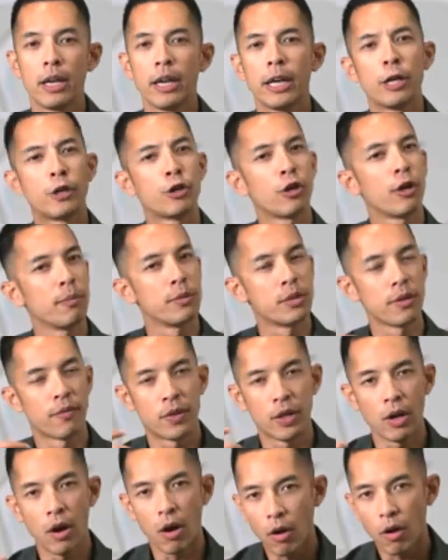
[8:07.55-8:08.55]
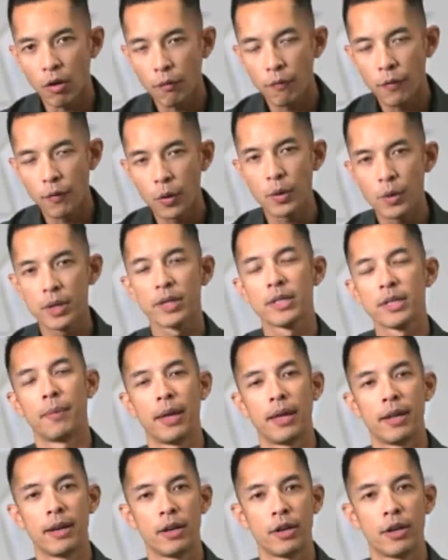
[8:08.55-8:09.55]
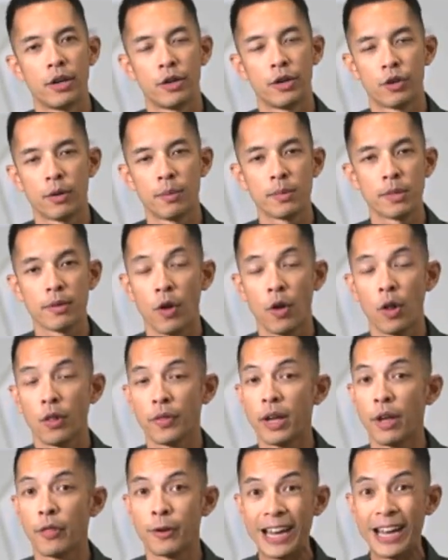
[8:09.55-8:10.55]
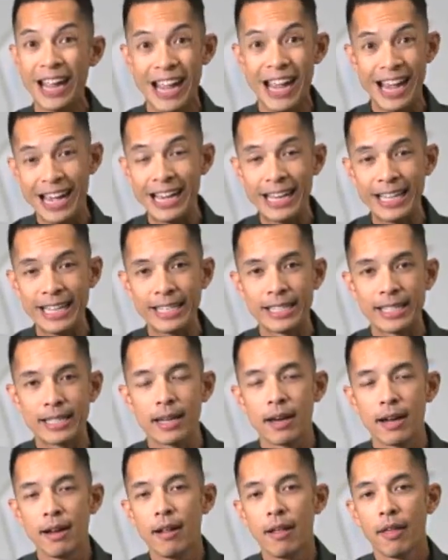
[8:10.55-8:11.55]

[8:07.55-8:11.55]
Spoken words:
in terms of the autofocus and in terms of all the other aids